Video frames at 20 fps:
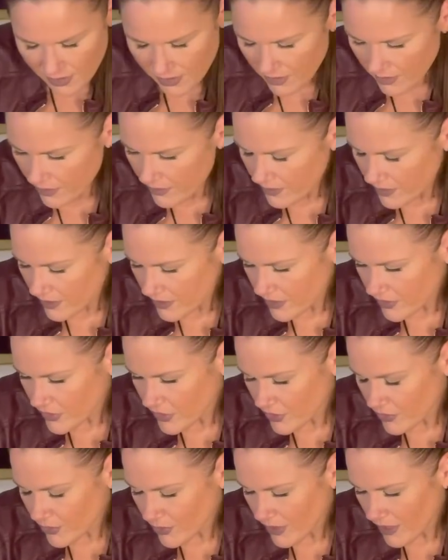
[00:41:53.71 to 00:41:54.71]
I think you
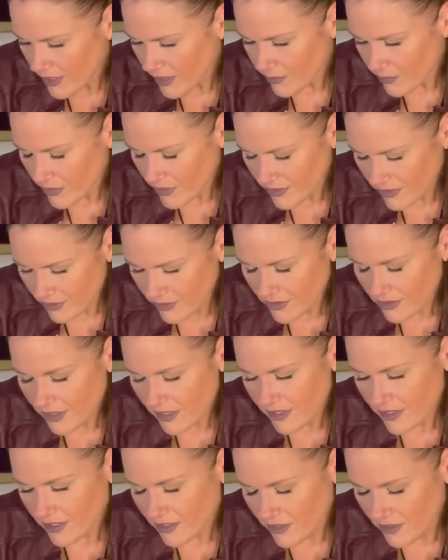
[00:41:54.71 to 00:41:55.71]
two had what looked
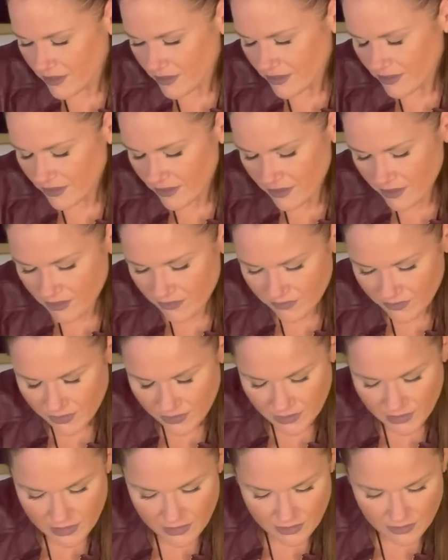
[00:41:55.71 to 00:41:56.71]
like, honestly, a
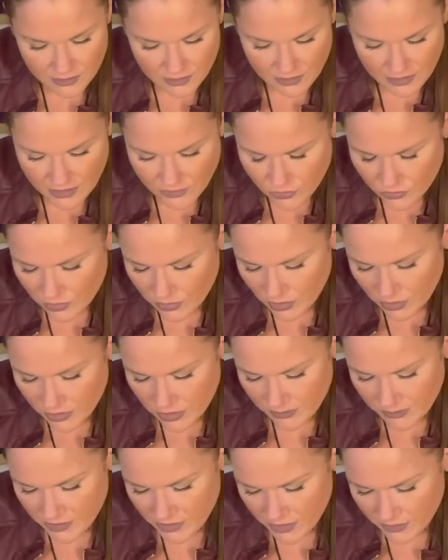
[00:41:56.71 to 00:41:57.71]
very natural
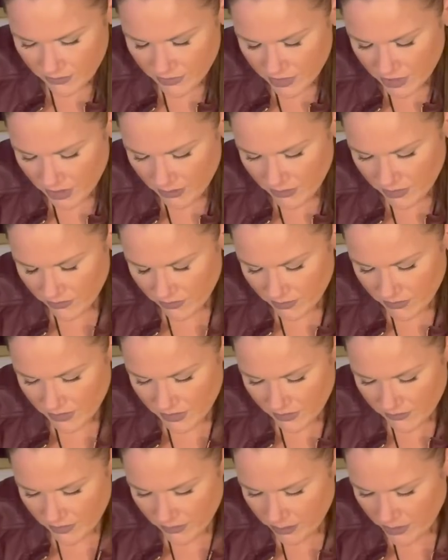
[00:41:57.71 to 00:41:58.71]
argument that was coming from a
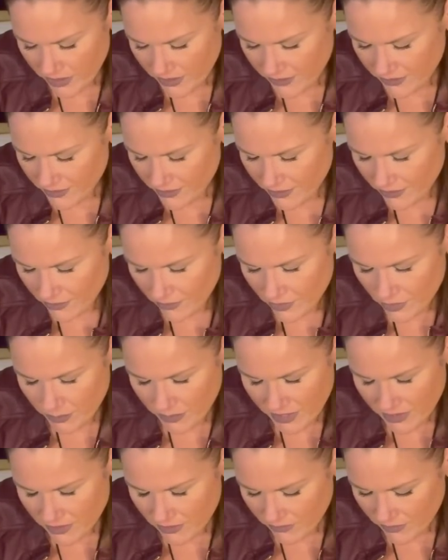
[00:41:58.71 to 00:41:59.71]
loving pace or
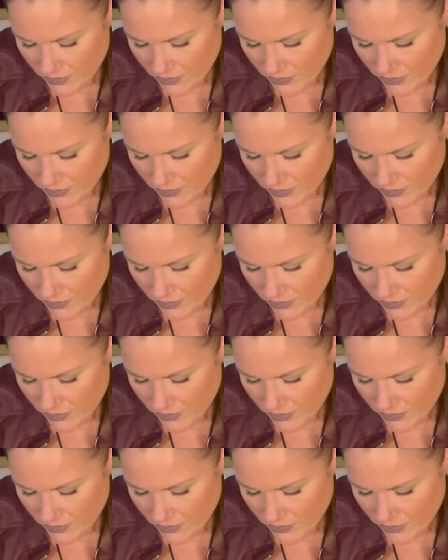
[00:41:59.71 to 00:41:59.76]
space of